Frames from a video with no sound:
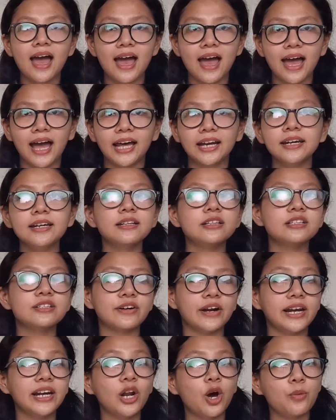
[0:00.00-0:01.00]
and
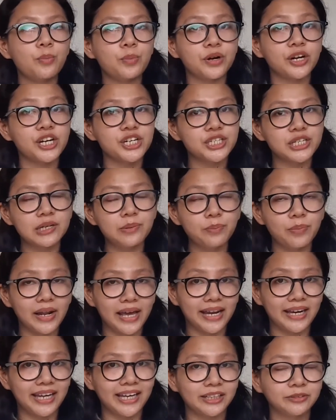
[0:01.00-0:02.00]
train operation
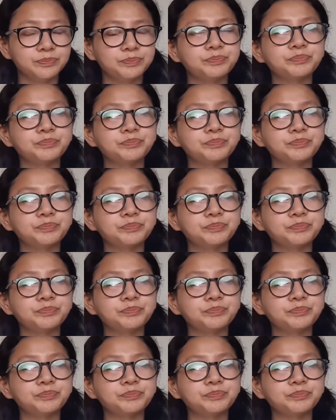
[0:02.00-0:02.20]
planning.